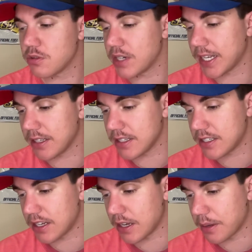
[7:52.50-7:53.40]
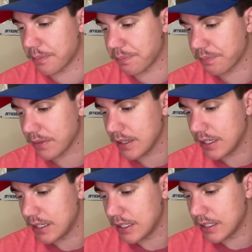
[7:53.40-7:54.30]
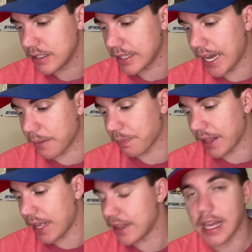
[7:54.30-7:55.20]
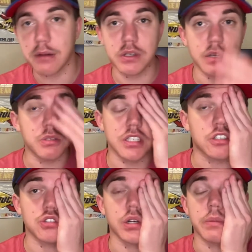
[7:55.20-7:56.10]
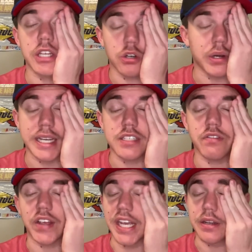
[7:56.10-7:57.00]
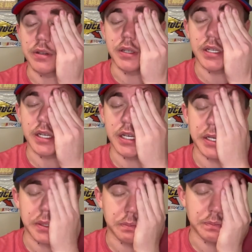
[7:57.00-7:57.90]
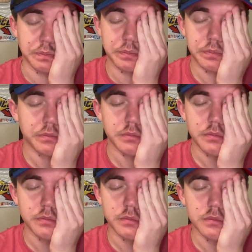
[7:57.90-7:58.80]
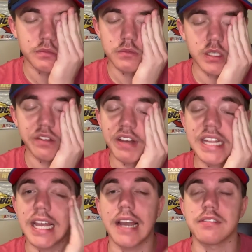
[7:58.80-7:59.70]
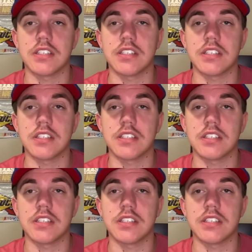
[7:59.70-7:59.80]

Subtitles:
ridiculous. It was extremely annoying as a fan. The fact that I had to